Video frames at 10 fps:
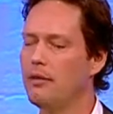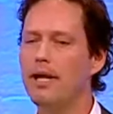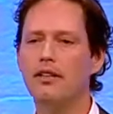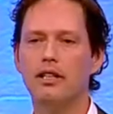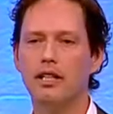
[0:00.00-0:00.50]

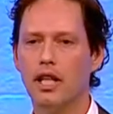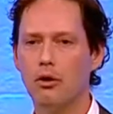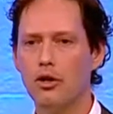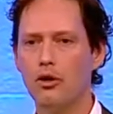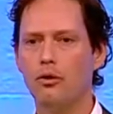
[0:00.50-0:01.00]
Basically it's like
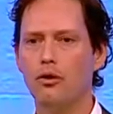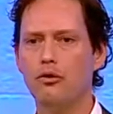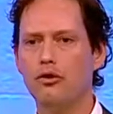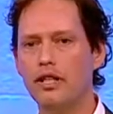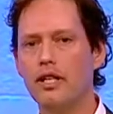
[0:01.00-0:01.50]
where you
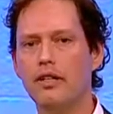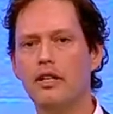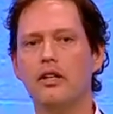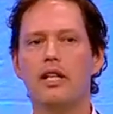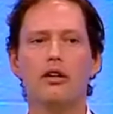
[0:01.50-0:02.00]
see
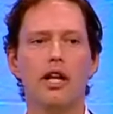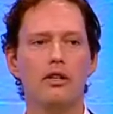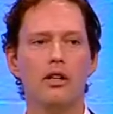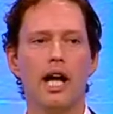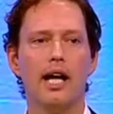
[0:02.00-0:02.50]
things on the internet
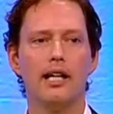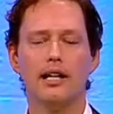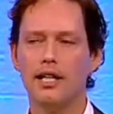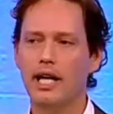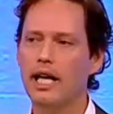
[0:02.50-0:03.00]
you like,
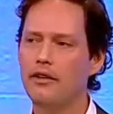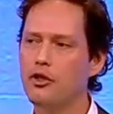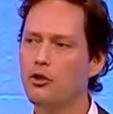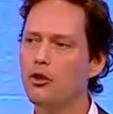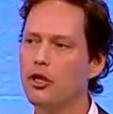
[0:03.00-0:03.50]
and if
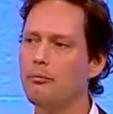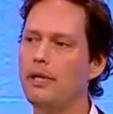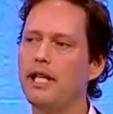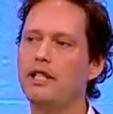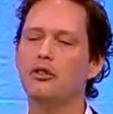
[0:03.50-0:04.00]
you were going to
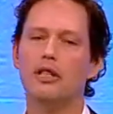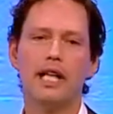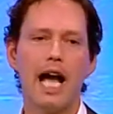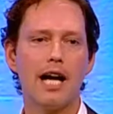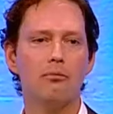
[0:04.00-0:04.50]
pin it to a
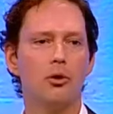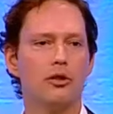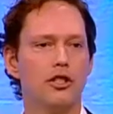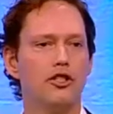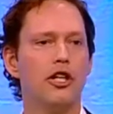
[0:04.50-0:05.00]
tack
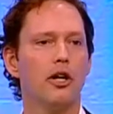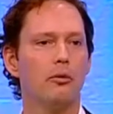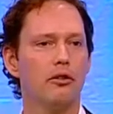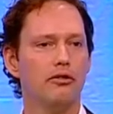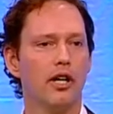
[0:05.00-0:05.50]
board to share it
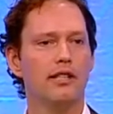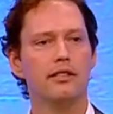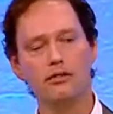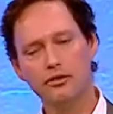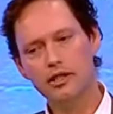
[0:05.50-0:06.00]
with
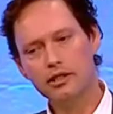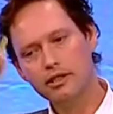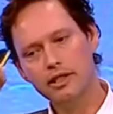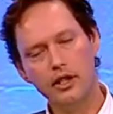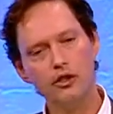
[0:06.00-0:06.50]
friends, so friends could
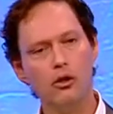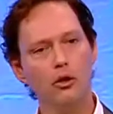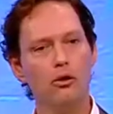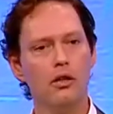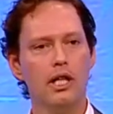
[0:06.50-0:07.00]
see on your
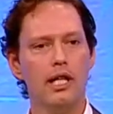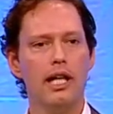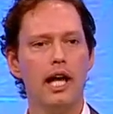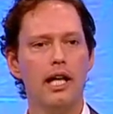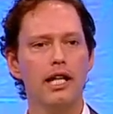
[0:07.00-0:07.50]
little
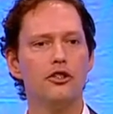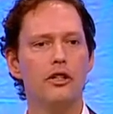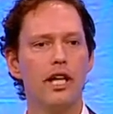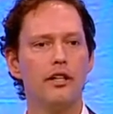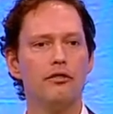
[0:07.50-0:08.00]

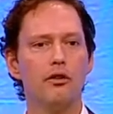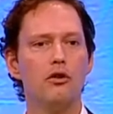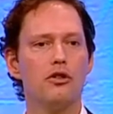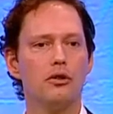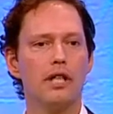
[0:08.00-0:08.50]
internet
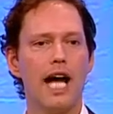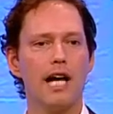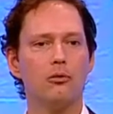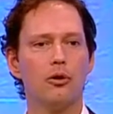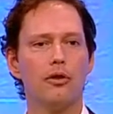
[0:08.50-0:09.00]
social
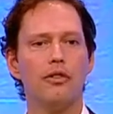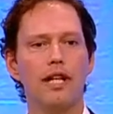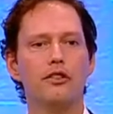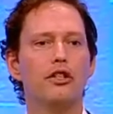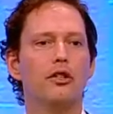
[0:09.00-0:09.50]
tack board
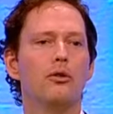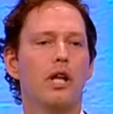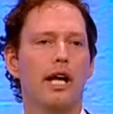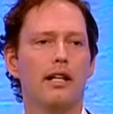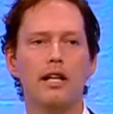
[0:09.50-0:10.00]
things that you
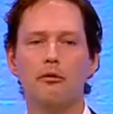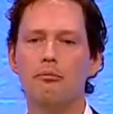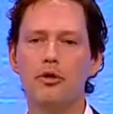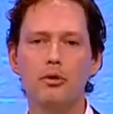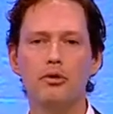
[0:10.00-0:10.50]
like.
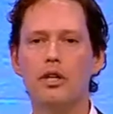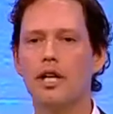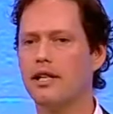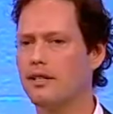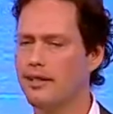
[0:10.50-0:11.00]

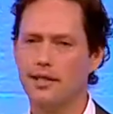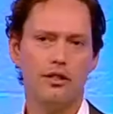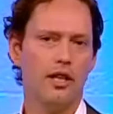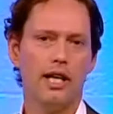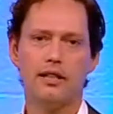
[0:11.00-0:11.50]
Music,
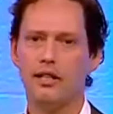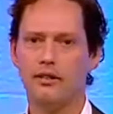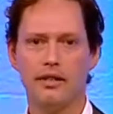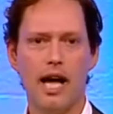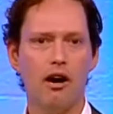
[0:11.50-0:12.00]
you like
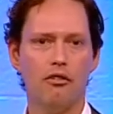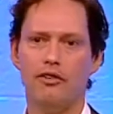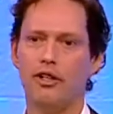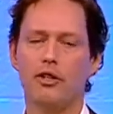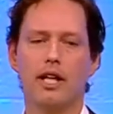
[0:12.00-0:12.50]
this
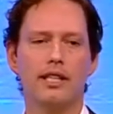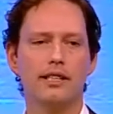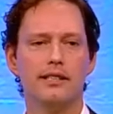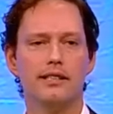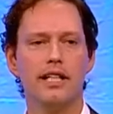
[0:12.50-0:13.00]
outfit, you like
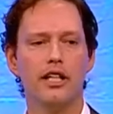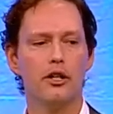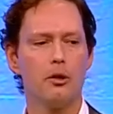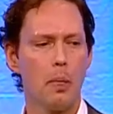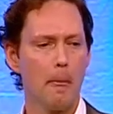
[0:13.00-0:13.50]
this
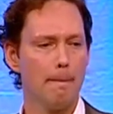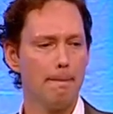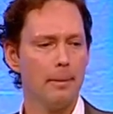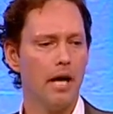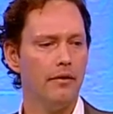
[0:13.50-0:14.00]
singer.
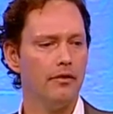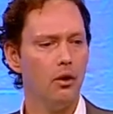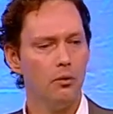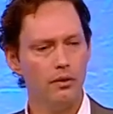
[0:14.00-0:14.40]
So